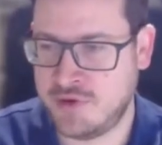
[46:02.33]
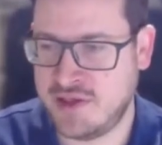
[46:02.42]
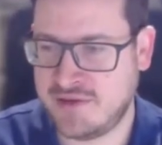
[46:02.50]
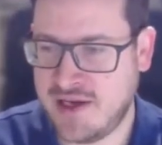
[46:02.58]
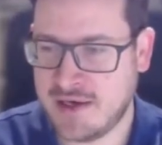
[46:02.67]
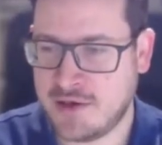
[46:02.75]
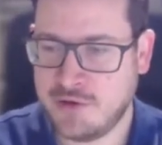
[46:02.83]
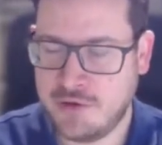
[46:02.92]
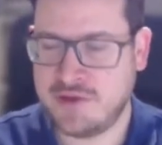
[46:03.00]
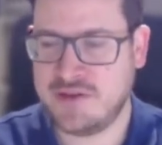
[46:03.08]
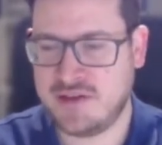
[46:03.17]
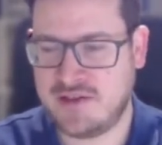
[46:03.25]
attacker,
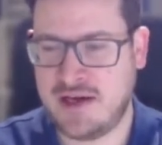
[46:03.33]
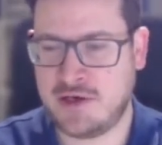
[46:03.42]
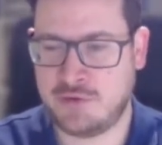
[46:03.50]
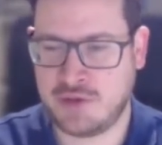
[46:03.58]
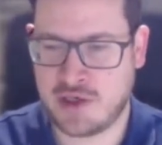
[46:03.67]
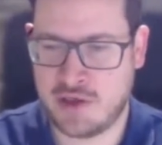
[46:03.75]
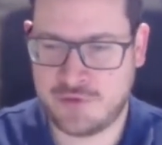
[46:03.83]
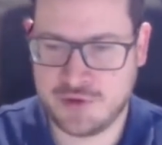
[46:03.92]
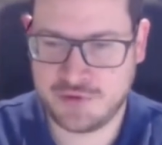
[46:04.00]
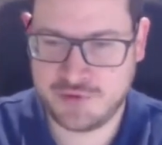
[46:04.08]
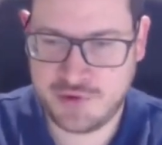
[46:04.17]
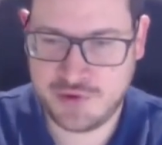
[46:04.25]
and the attacker
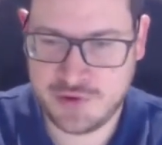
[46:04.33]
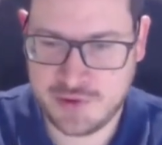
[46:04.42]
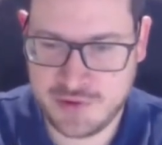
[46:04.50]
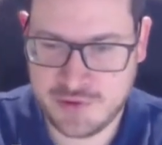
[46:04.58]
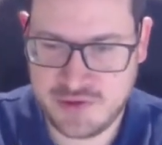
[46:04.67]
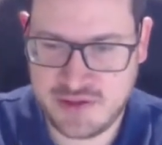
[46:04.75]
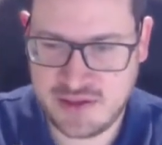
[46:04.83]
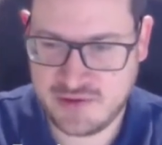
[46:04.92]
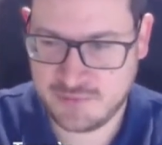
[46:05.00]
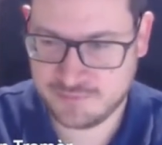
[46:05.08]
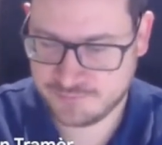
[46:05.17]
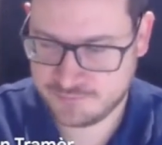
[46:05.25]
recovers the data.